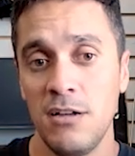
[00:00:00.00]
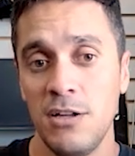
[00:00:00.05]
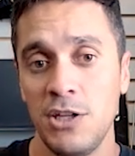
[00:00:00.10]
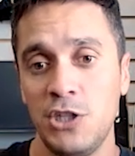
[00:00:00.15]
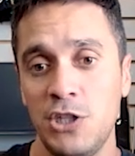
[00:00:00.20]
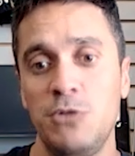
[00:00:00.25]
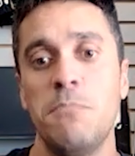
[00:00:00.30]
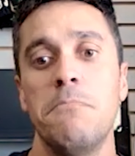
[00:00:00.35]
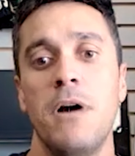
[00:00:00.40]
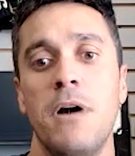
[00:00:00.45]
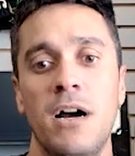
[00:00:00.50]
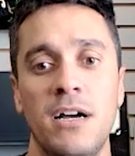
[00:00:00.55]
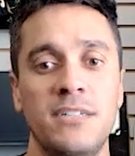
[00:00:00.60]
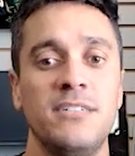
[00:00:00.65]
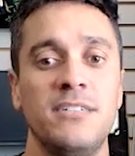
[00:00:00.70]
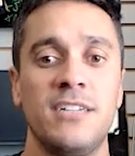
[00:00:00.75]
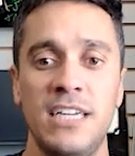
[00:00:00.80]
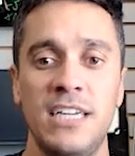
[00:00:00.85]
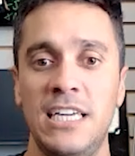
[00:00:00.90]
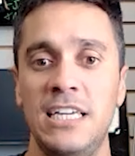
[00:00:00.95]
you
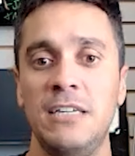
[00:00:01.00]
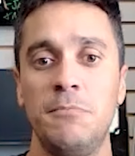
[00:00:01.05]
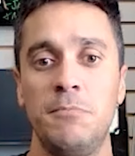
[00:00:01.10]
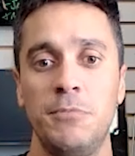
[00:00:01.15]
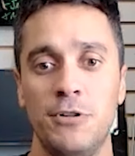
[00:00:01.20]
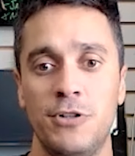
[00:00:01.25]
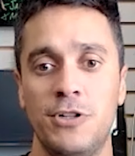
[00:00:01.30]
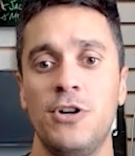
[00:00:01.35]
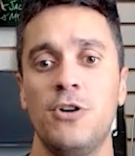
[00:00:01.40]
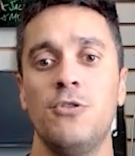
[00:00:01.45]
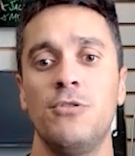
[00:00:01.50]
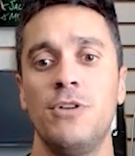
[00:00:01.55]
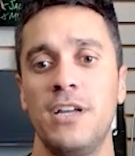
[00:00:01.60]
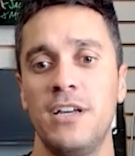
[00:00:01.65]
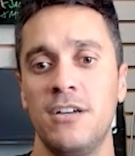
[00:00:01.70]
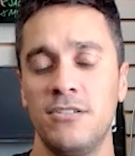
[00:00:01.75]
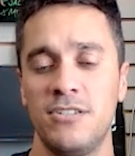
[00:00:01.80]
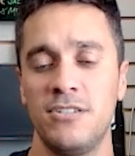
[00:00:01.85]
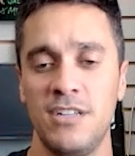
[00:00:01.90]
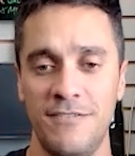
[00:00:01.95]
must keep your
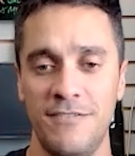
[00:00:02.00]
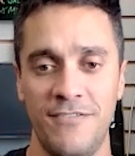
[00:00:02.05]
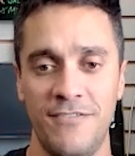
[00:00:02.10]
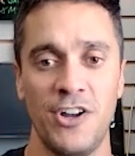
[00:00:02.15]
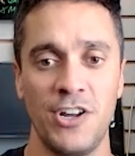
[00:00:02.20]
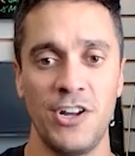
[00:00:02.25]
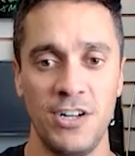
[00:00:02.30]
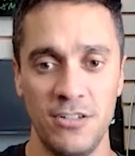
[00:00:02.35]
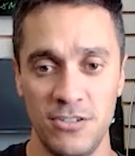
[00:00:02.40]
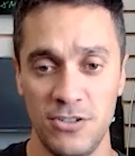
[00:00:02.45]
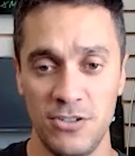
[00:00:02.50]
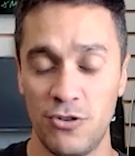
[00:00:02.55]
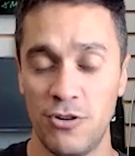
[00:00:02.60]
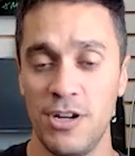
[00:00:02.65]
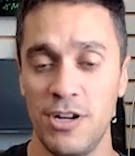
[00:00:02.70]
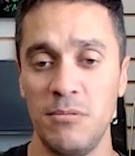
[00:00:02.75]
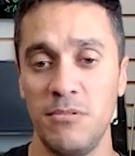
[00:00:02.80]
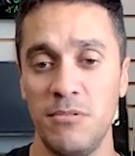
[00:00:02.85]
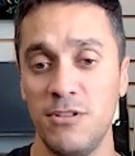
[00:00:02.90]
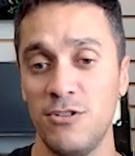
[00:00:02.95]
toenails and fingernails trimmed.